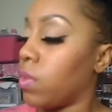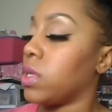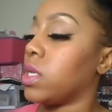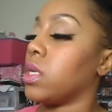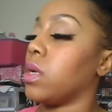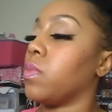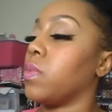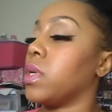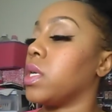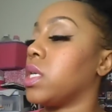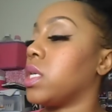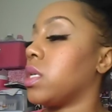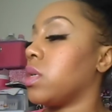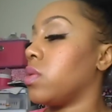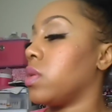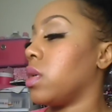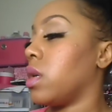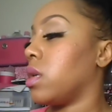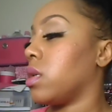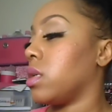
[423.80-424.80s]
I want to, I want to
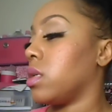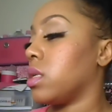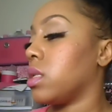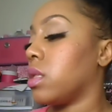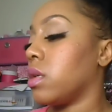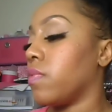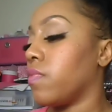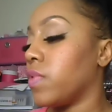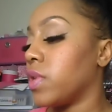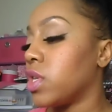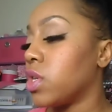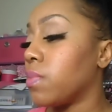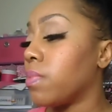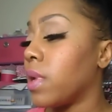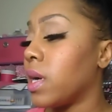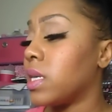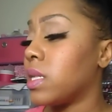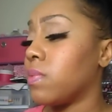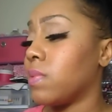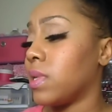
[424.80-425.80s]
show y'all this. The original
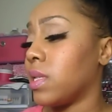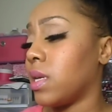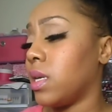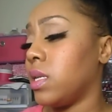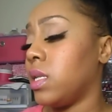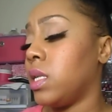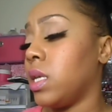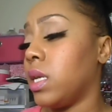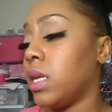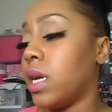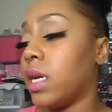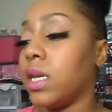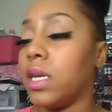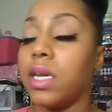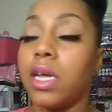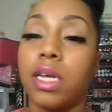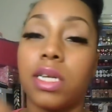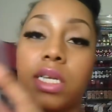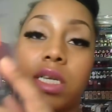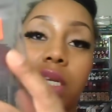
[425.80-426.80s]
price was nineteen
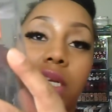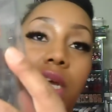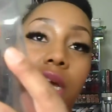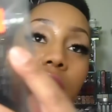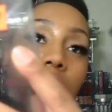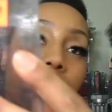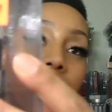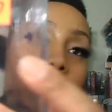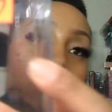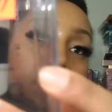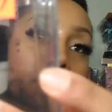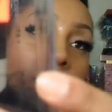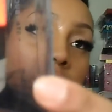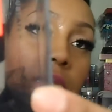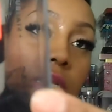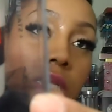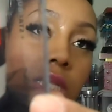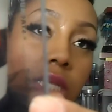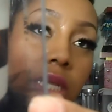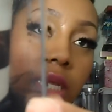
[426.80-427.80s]
ninety-nine. She got it for
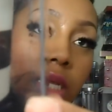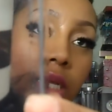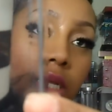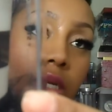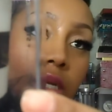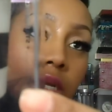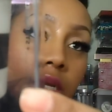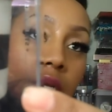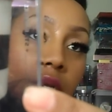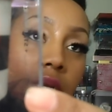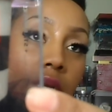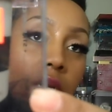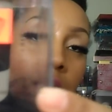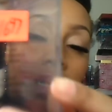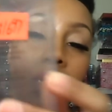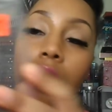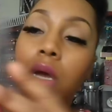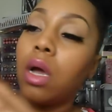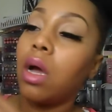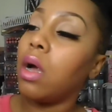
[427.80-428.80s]
sixteen dollars.
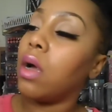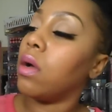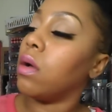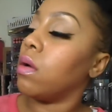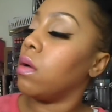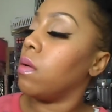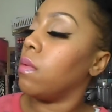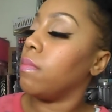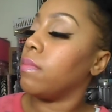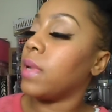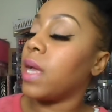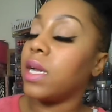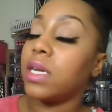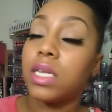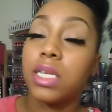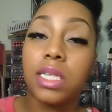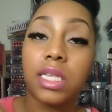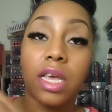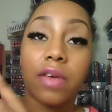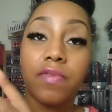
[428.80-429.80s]
Um,
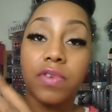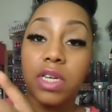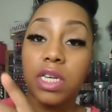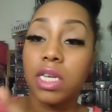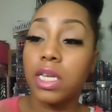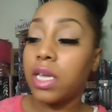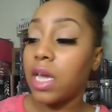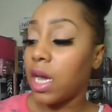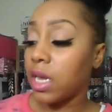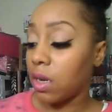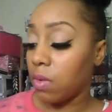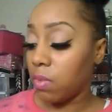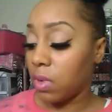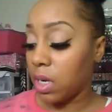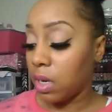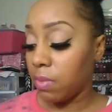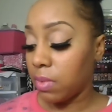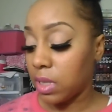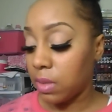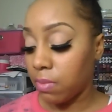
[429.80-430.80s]
ninety-seven. She got it
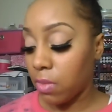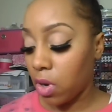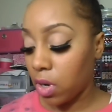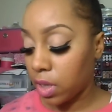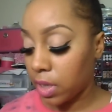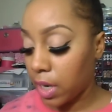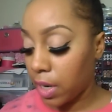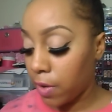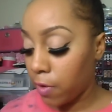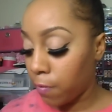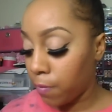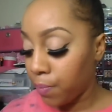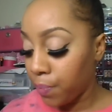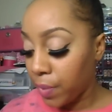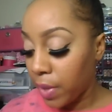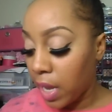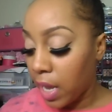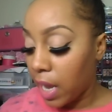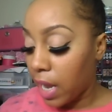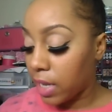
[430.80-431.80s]
when it was marked down,
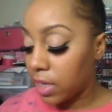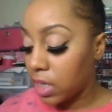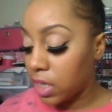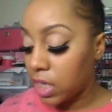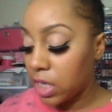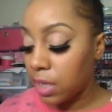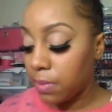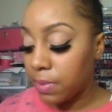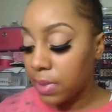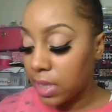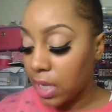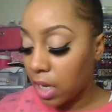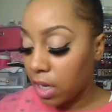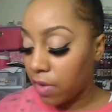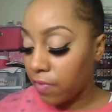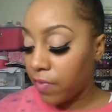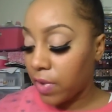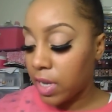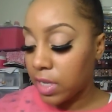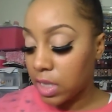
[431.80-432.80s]
and the cheapest I
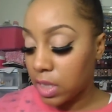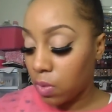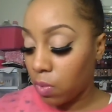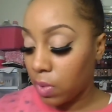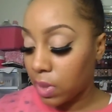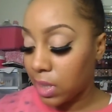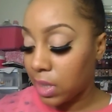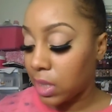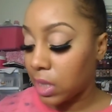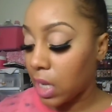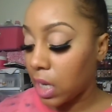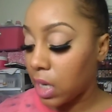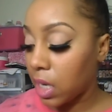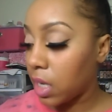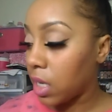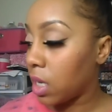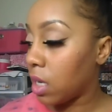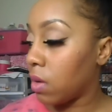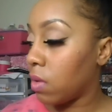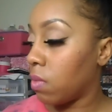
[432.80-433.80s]
can find someone
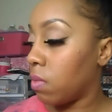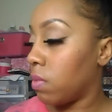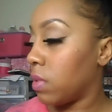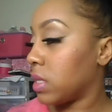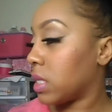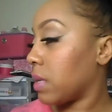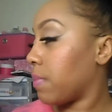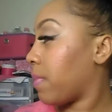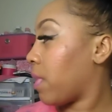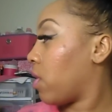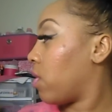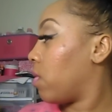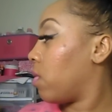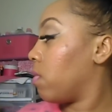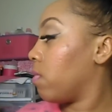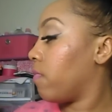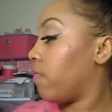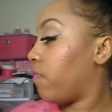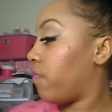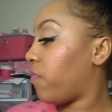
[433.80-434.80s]
selling it was
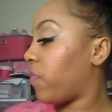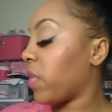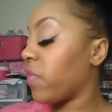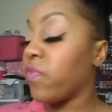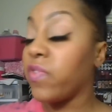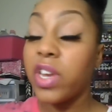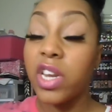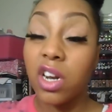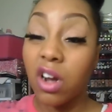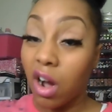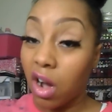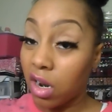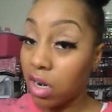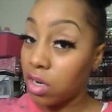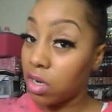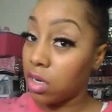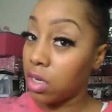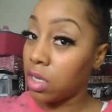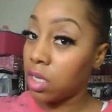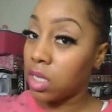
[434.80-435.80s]
about fifty
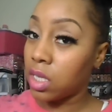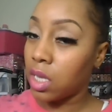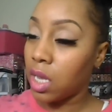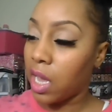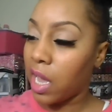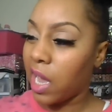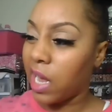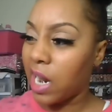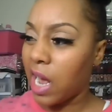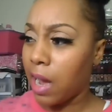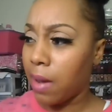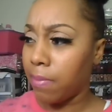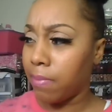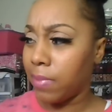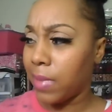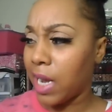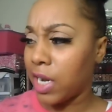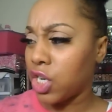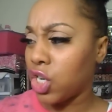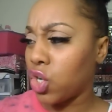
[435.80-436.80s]
dollars, and
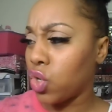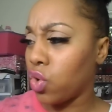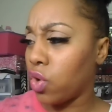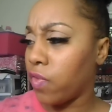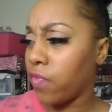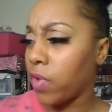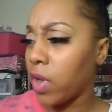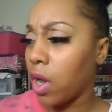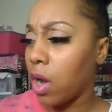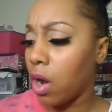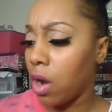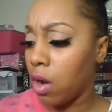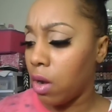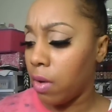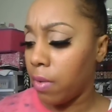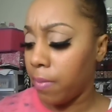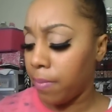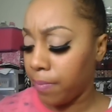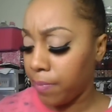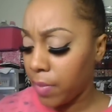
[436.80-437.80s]
I'm not sure if
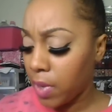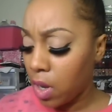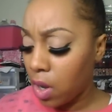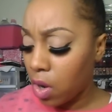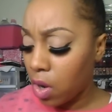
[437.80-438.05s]
um,